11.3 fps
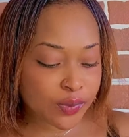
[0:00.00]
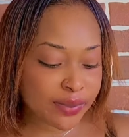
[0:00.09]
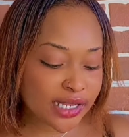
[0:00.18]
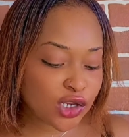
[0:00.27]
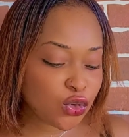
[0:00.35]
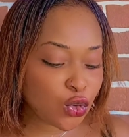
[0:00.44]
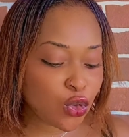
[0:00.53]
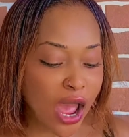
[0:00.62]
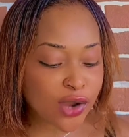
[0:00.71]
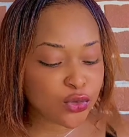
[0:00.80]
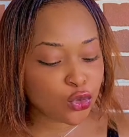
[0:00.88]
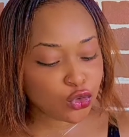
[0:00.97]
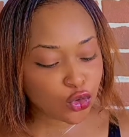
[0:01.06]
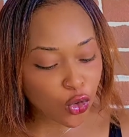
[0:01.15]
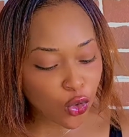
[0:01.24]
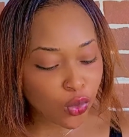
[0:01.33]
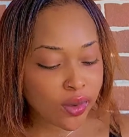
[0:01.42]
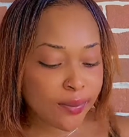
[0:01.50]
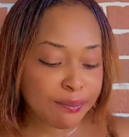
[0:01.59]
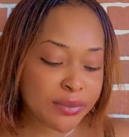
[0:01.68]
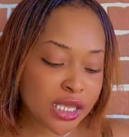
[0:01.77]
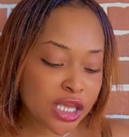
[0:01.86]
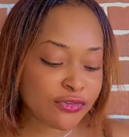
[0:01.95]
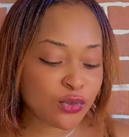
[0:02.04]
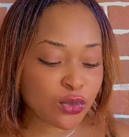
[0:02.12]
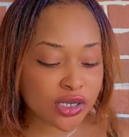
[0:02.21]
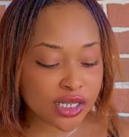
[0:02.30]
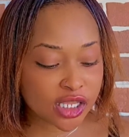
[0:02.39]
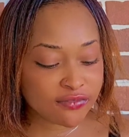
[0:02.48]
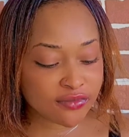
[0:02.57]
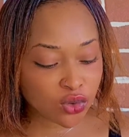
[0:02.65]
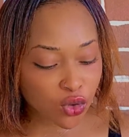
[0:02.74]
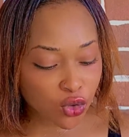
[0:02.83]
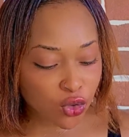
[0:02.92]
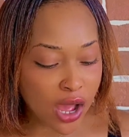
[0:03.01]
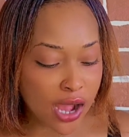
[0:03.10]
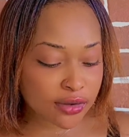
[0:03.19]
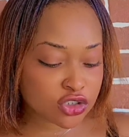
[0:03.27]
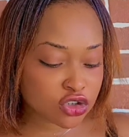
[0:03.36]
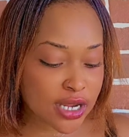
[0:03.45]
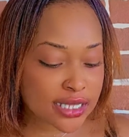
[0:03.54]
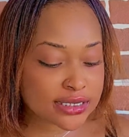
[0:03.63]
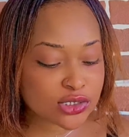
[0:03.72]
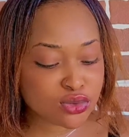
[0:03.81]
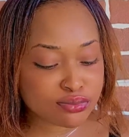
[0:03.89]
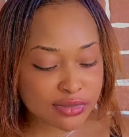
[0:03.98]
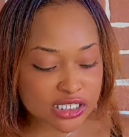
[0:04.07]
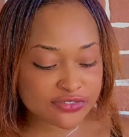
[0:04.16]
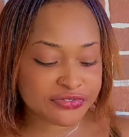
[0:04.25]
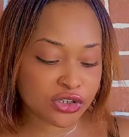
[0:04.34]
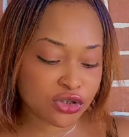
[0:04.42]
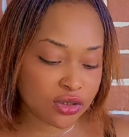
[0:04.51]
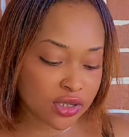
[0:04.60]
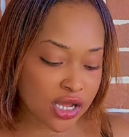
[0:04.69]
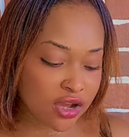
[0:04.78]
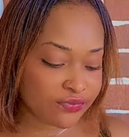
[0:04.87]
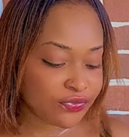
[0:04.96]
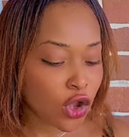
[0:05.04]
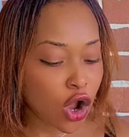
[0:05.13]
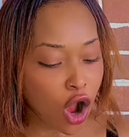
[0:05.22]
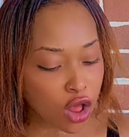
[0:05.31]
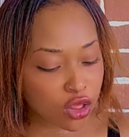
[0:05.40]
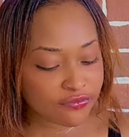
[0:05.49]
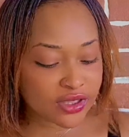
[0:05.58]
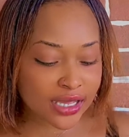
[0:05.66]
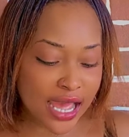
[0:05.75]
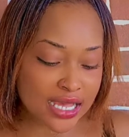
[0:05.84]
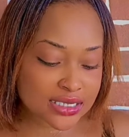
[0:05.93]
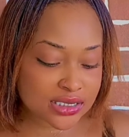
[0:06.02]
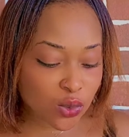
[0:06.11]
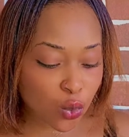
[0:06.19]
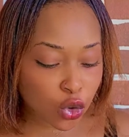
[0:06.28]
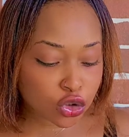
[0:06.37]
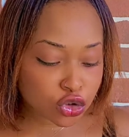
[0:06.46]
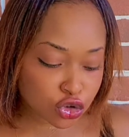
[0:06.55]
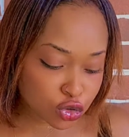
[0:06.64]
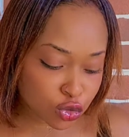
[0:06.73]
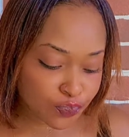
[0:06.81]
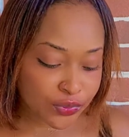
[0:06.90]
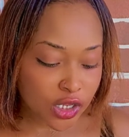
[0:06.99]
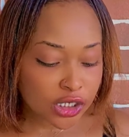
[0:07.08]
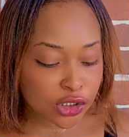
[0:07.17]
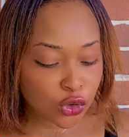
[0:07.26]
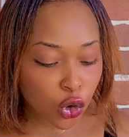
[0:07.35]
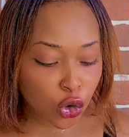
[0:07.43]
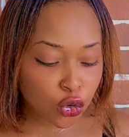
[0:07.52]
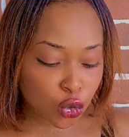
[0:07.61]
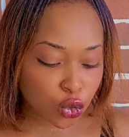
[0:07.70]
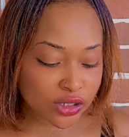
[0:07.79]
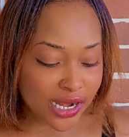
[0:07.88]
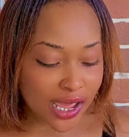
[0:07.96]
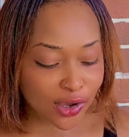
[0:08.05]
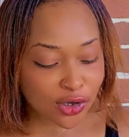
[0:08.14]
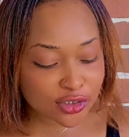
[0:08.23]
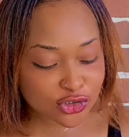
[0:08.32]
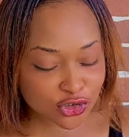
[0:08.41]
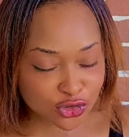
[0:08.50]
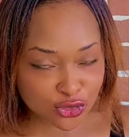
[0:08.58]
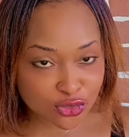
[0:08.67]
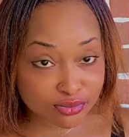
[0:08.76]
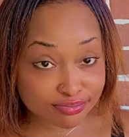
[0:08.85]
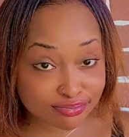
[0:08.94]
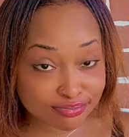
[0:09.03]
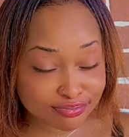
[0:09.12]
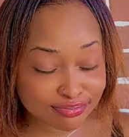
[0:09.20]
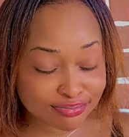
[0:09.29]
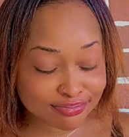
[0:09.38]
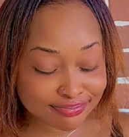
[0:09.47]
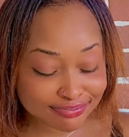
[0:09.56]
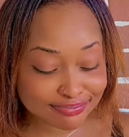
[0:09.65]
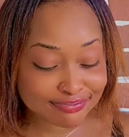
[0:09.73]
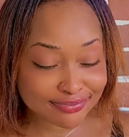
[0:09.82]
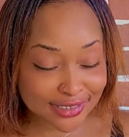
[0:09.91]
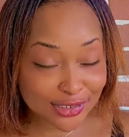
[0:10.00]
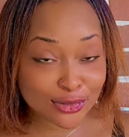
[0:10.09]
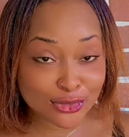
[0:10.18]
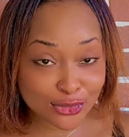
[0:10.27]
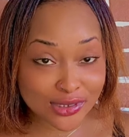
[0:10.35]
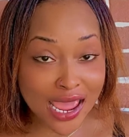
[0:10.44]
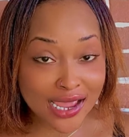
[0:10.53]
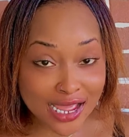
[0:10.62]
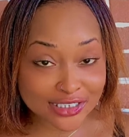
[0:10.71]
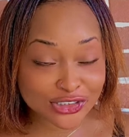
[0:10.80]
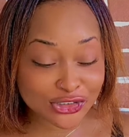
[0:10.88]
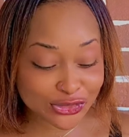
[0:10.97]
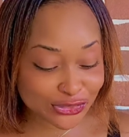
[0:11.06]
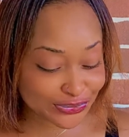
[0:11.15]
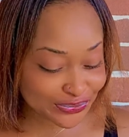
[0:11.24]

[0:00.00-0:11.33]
but you know I know doll. Me, if you wanna give it all, I could try too much for your love. All of the guys, they want you. They don't know that I got you. They don't know that I got you.